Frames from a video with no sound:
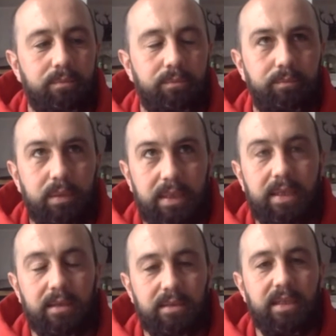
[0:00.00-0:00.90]
plead
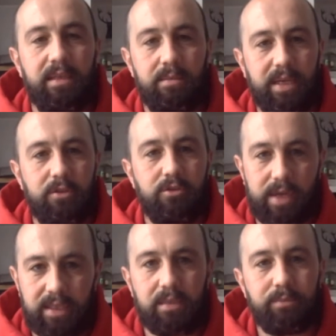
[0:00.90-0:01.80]
guilty. They might
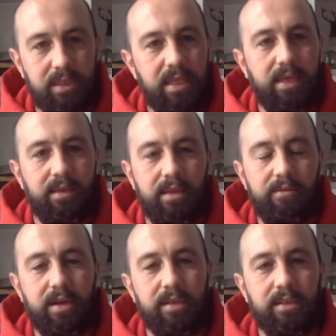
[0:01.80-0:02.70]
try to pretend that
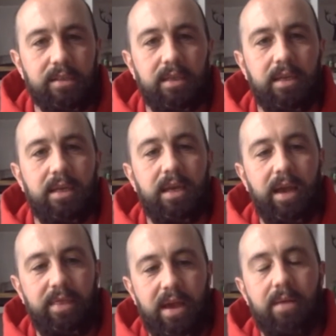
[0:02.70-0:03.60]
they're innocent,
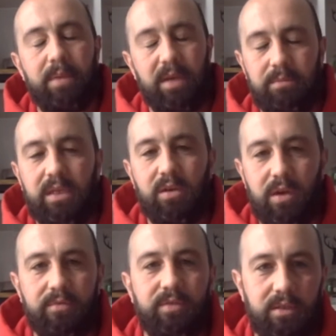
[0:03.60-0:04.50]
and that might mean you
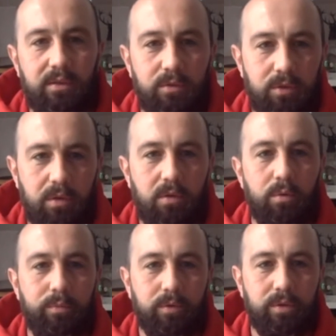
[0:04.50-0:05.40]
have to do the
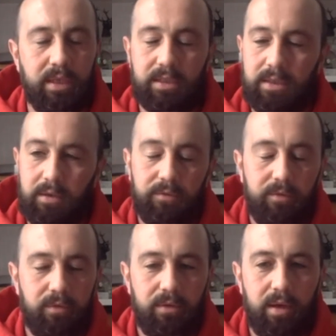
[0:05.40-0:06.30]
court process. And
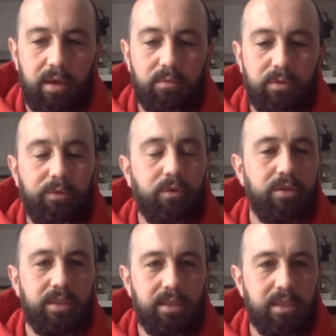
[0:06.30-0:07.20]
I was
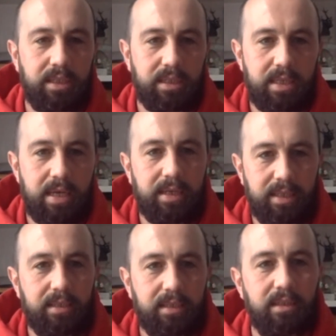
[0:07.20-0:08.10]
fortunate in the sense that I
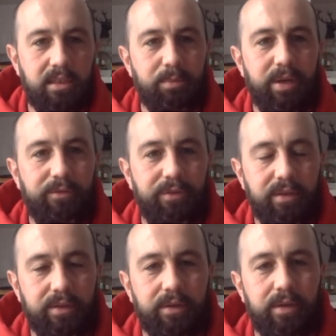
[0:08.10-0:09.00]
didn't, because my
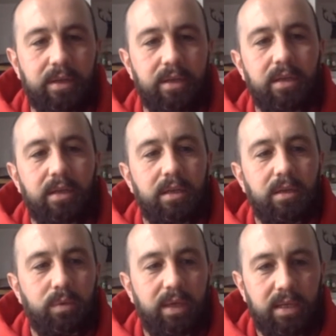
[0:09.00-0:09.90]
offender,
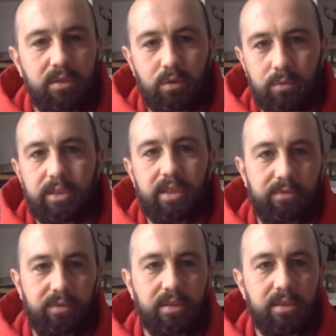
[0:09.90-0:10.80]
we had so much
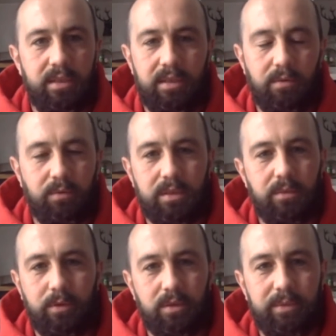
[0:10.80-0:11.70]
evidence that wasn't
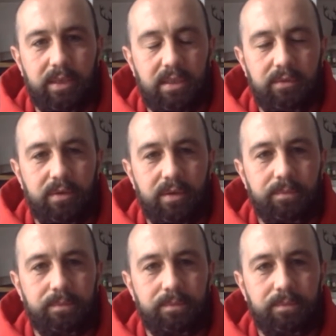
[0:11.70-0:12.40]
a possibility for him.